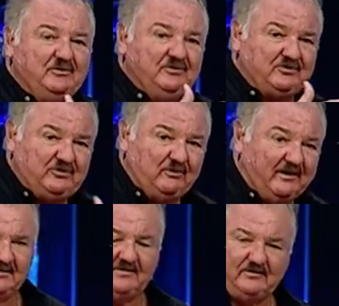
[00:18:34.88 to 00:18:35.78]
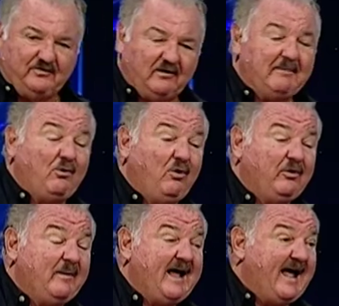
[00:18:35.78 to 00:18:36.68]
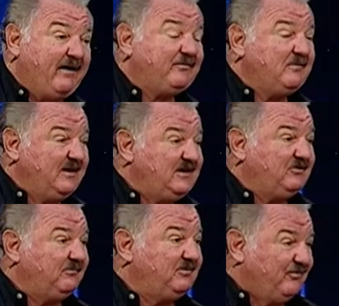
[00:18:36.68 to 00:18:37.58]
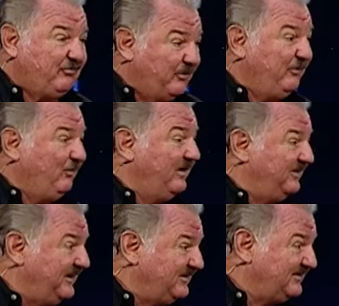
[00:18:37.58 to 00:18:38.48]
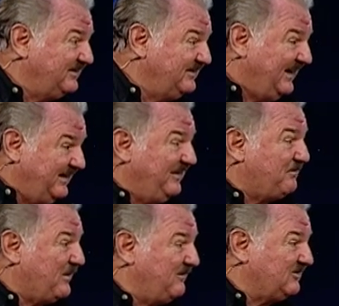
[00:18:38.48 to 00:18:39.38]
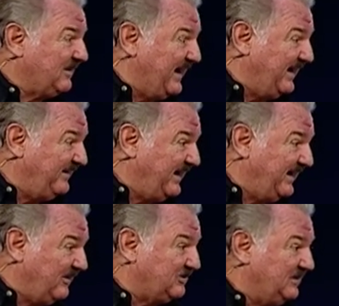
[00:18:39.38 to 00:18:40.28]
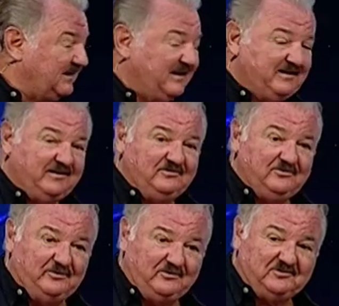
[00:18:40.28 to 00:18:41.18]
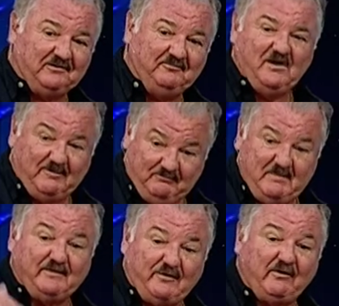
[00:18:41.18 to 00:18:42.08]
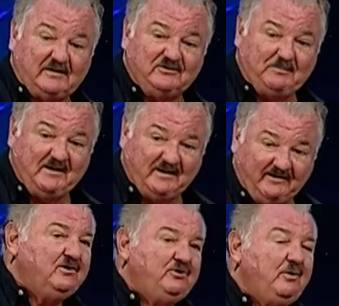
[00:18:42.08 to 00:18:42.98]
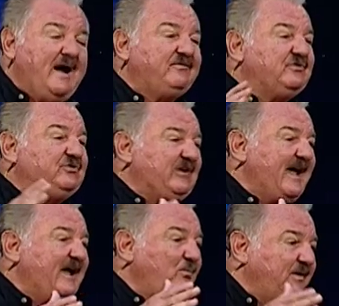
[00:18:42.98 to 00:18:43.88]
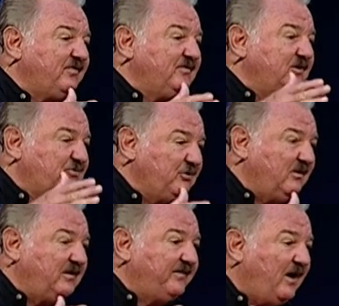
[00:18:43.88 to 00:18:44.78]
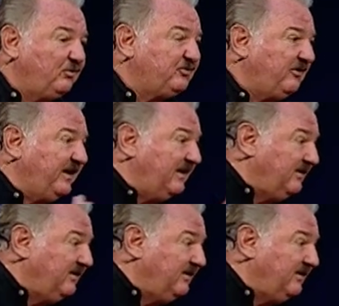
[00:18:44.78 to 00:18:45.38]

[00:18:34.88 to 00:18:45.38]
Yeshua, we have to follow him all the way out from Egypt, through the wilderness, into the promised land, and ultimately into Jerusalem, I'm metaphorically speaking. You have to stay with Yeshua the whole journey.